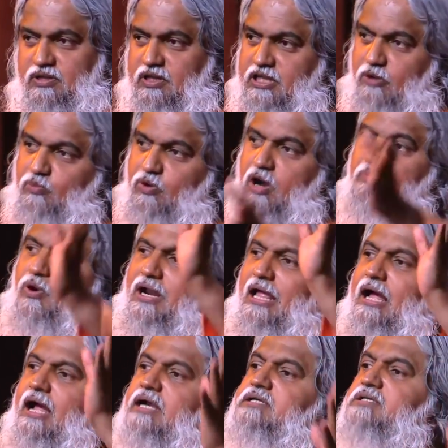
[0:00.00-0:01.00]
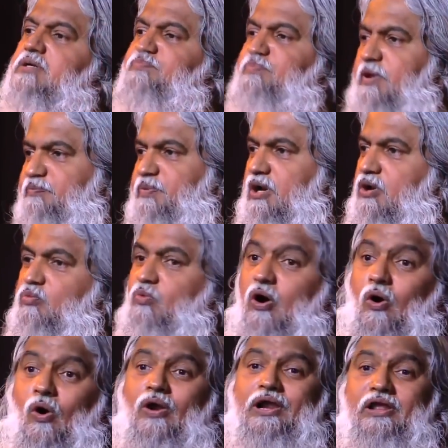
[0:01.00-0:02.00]
There were about 100 people who were
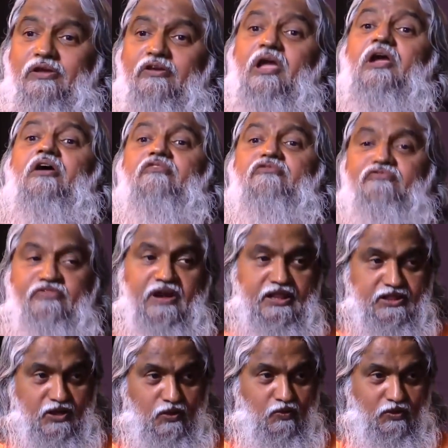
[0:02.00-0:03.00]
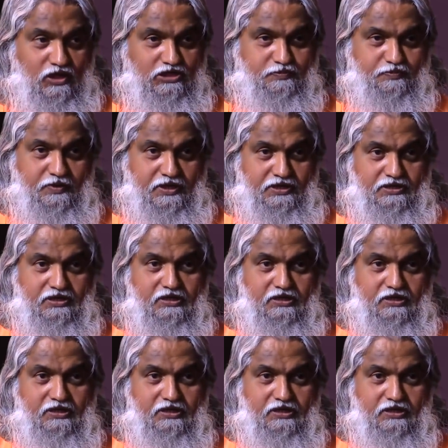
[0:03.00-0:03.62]
already filled in the Holy Spirit.